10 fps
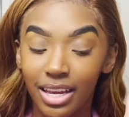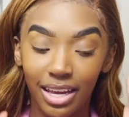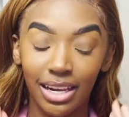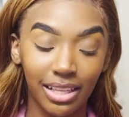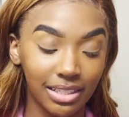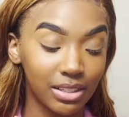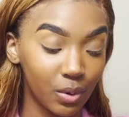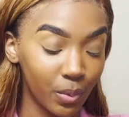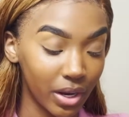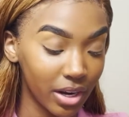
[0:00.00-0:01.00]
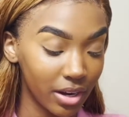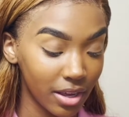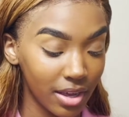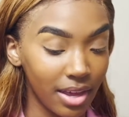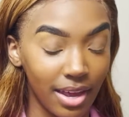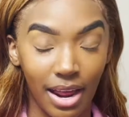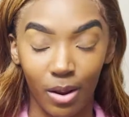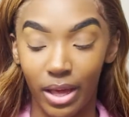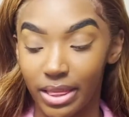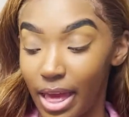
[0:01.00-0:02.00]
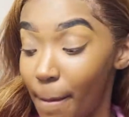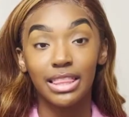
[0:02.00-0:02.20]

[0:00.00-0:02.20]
It looked a little weird. I don't like that.